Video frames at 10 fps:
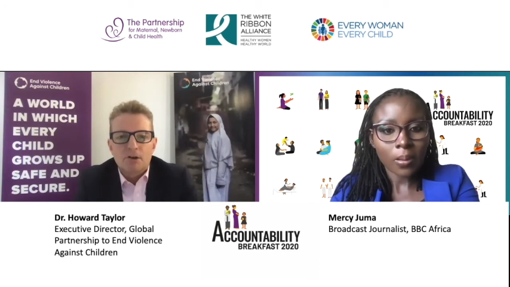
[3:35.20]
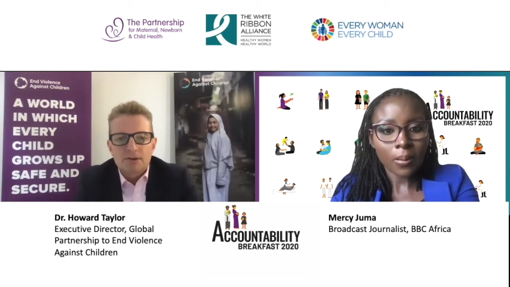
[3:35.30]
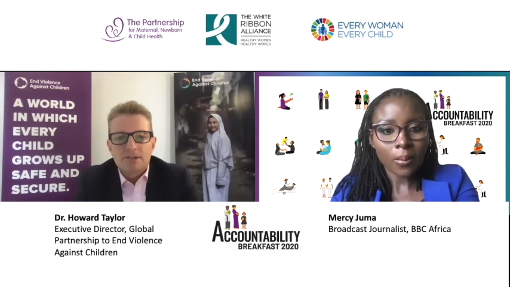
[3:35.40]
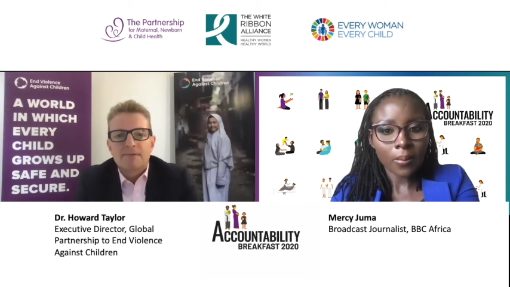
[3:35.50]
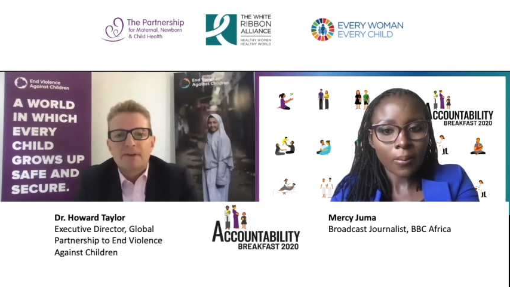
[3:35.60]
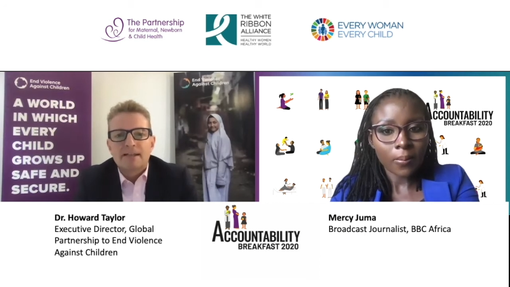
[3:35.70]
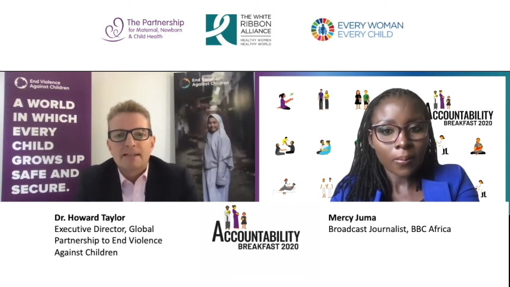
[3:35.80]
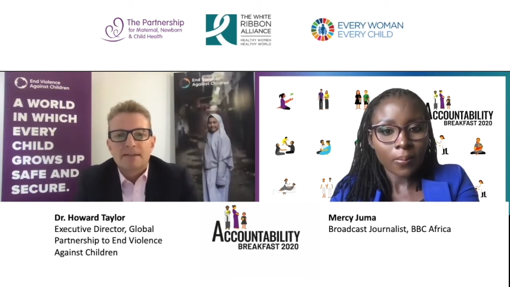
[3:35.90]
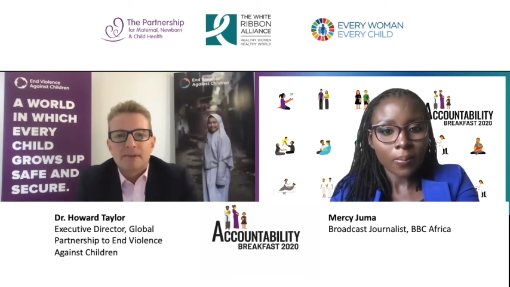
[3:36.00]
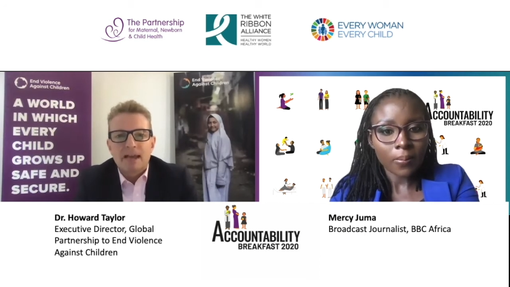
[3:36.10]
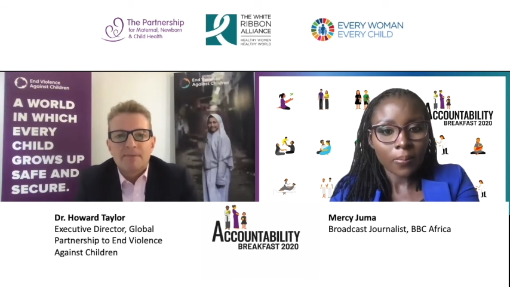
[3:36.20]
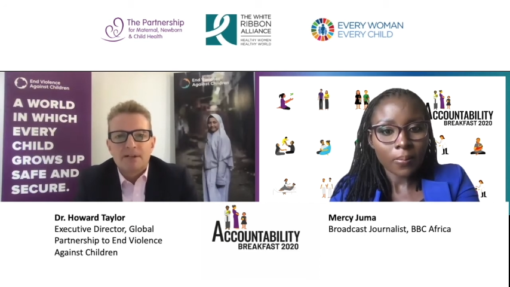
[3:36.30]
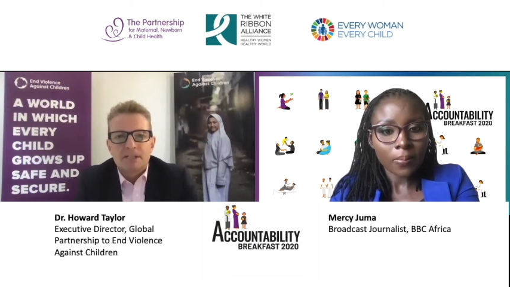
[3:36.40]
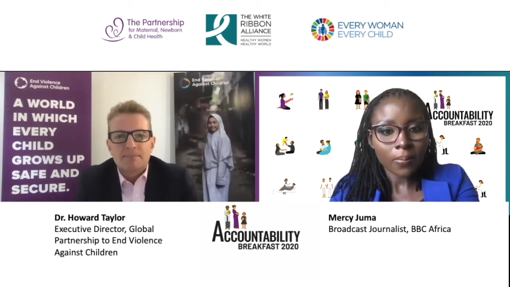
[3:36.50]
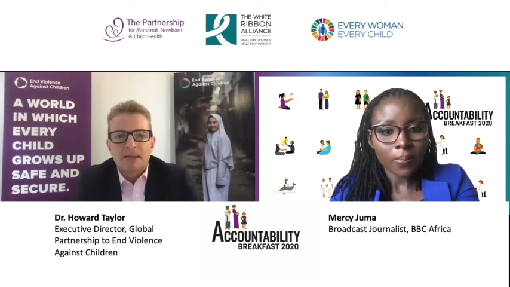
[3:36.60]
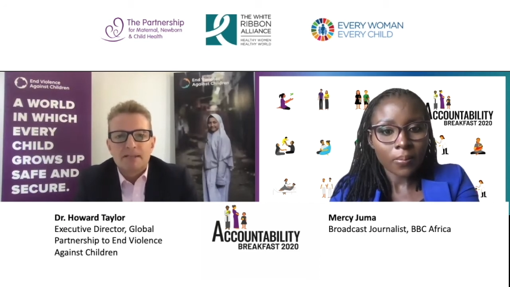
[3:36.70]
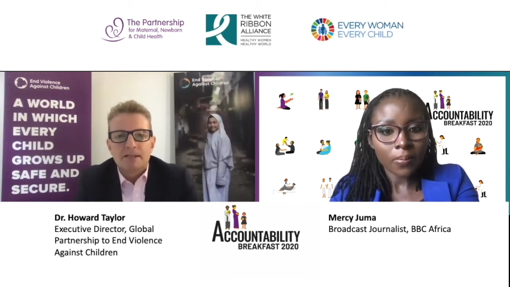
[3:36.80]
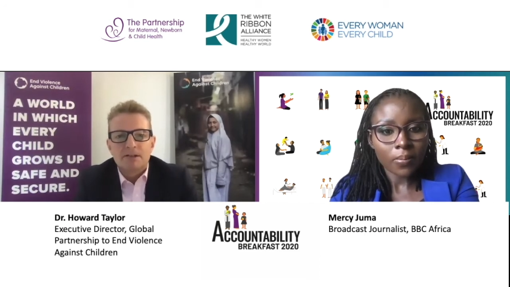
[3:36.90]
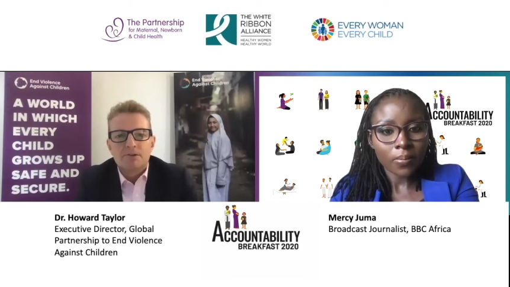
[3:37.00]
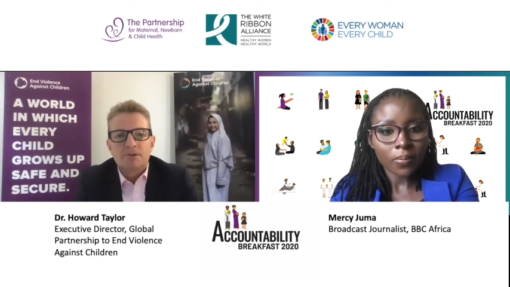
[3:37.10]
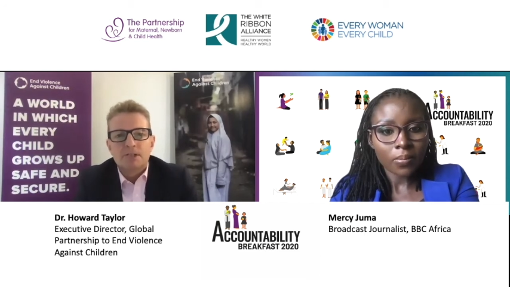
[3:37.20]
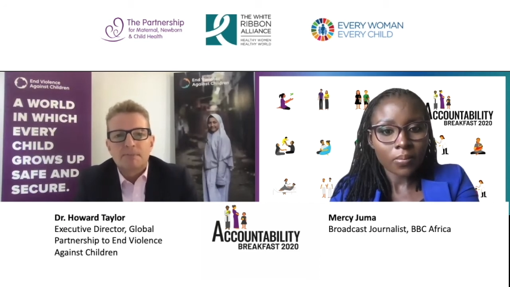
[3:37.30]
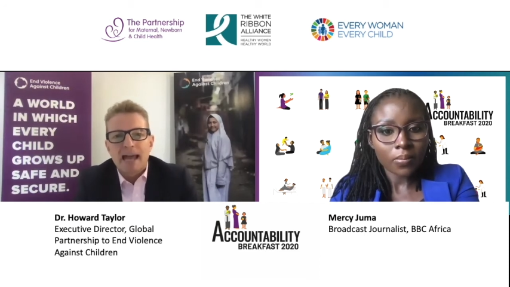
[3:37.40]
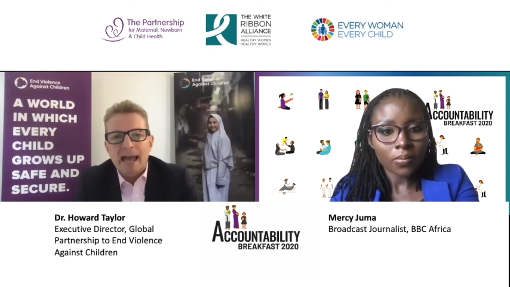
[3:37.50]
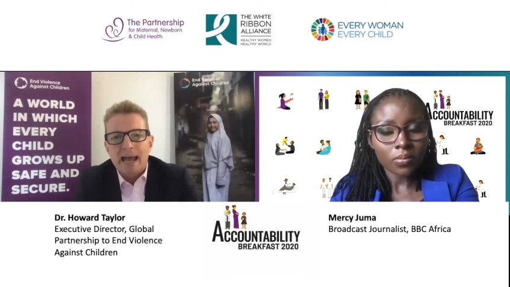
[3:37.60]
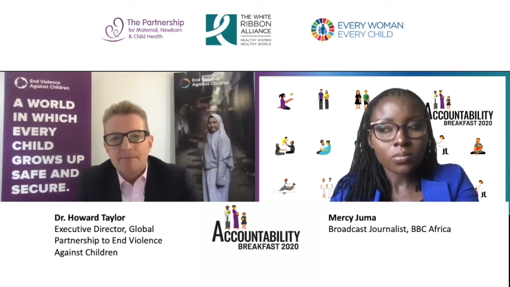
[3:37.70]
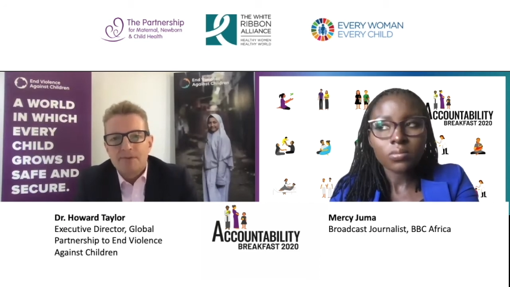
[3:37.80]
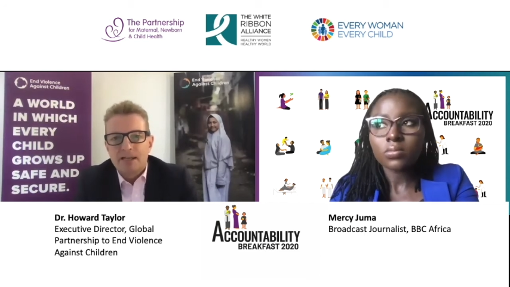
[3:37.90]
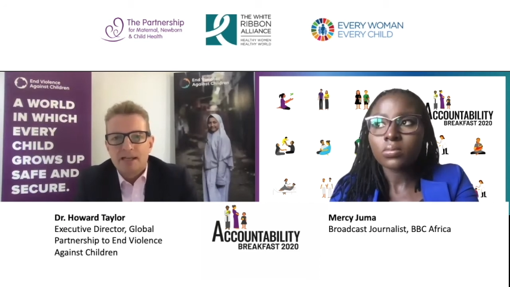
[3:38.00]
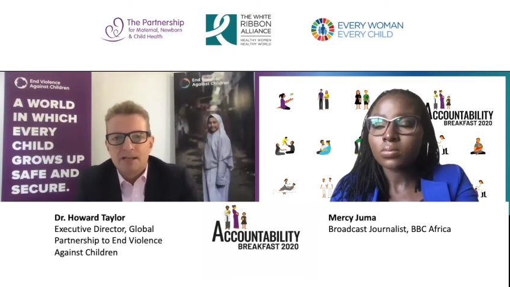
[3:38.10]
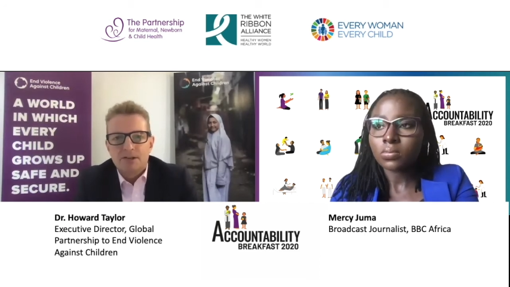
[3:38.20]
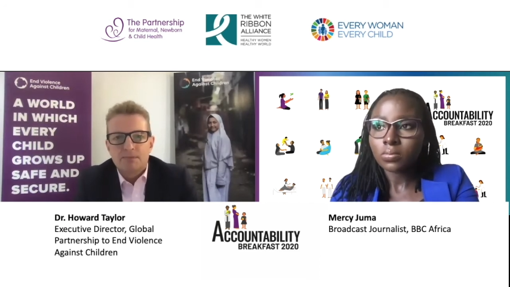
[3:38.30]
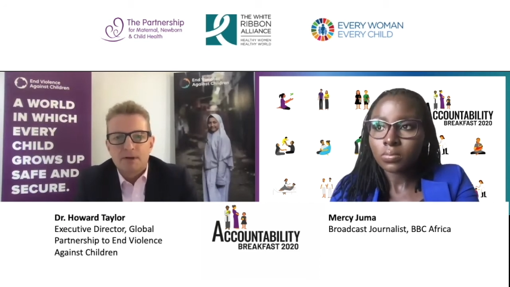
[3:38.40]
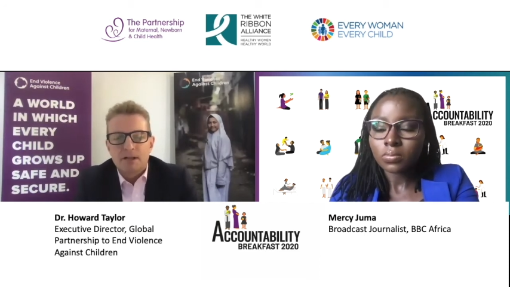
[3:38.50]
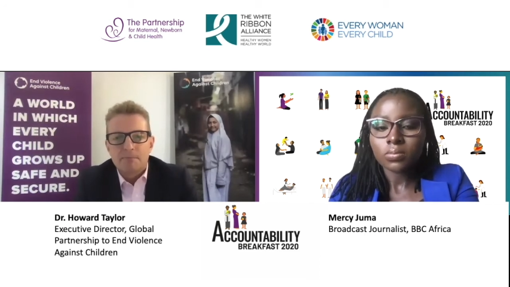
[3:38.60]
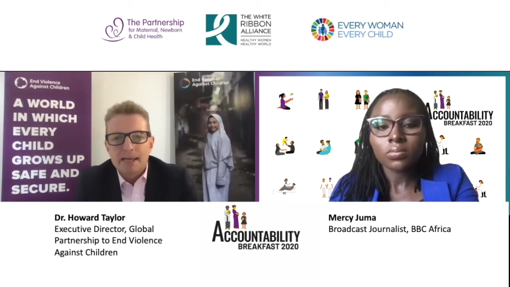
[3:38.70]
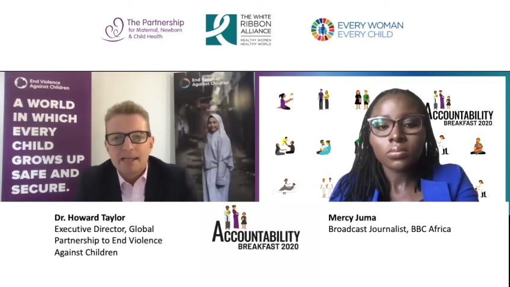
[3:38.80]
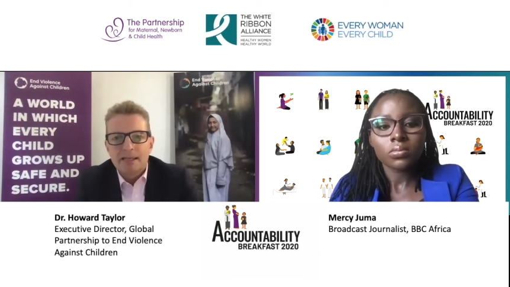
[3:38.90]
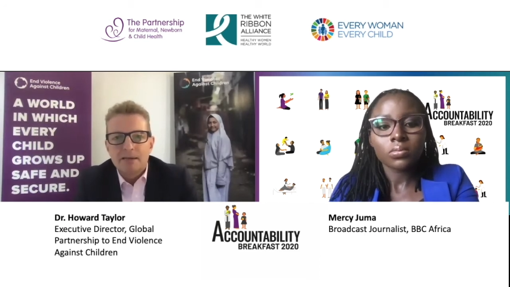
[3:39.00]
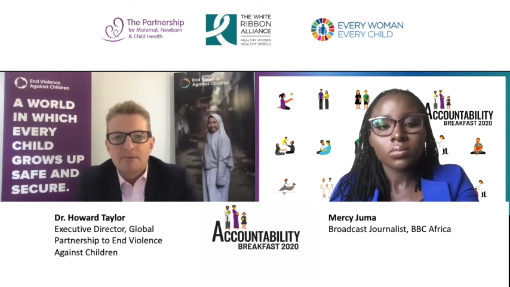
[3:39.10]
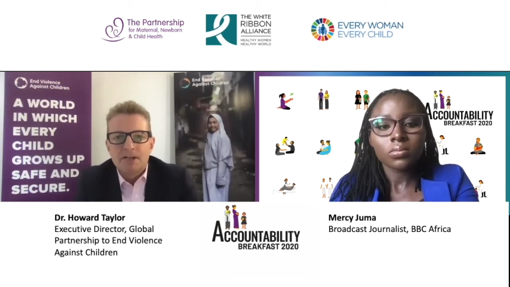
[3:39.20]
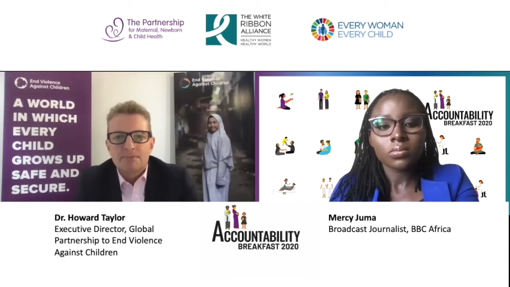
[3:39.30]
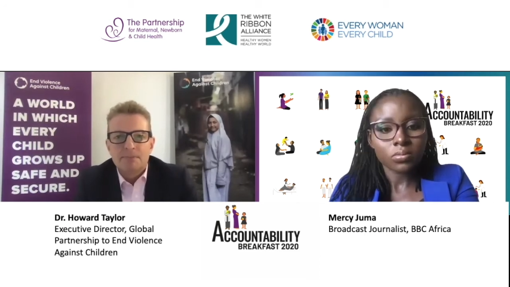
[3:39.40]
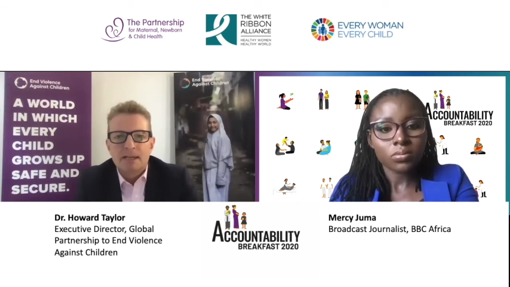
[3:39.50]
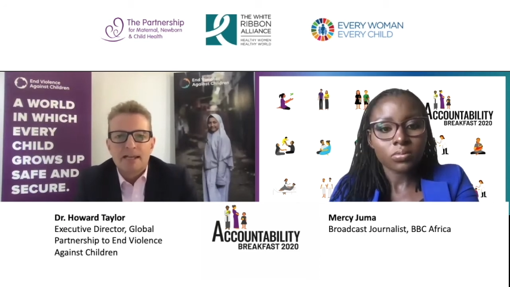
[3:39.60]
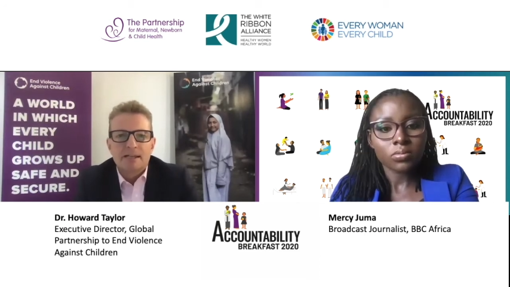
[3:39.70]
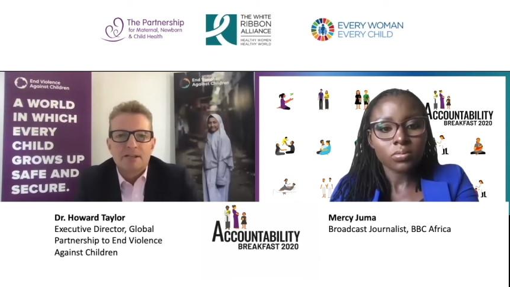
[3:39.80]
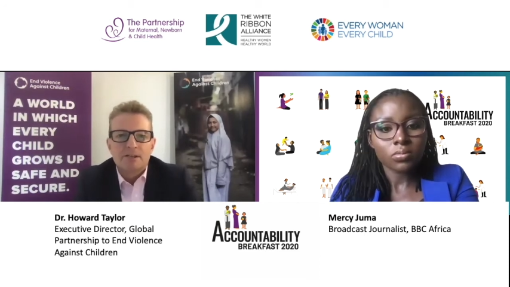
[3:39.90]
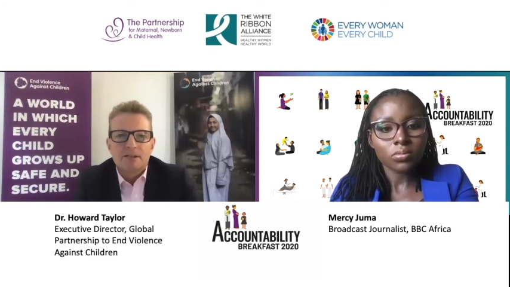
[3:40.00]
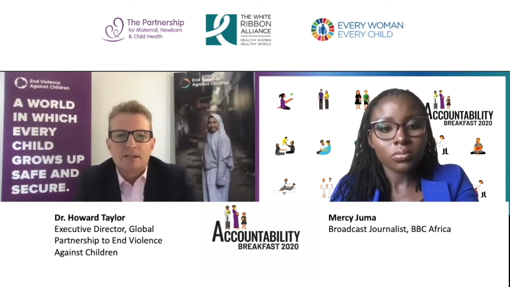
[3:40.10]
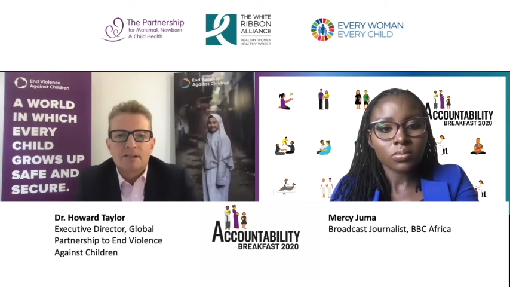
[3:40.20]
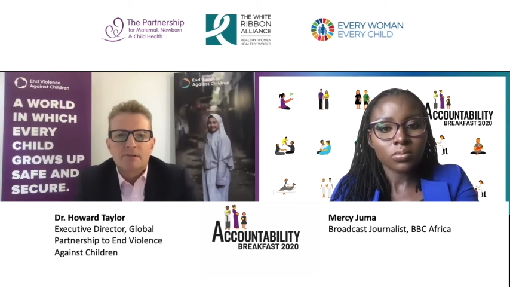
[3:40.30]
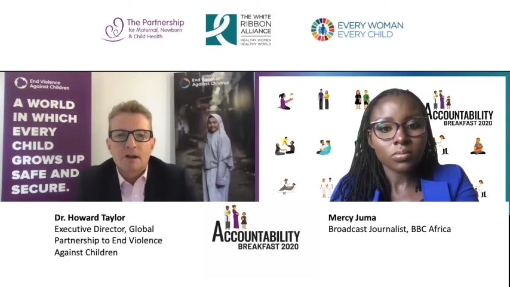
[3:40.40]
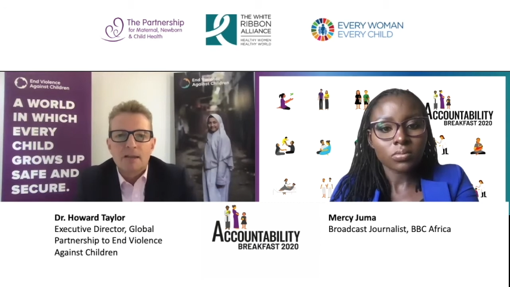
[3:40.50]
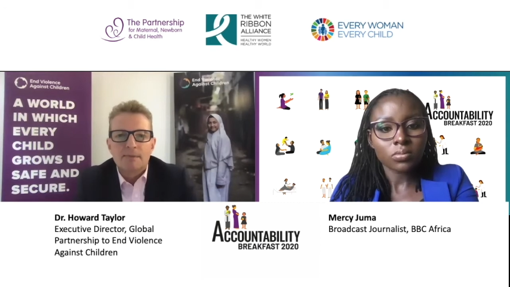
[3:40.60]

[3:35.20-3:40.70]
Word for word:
Speaker 1: effective, evidence based solutions, but advocating as well, making the investment case I just described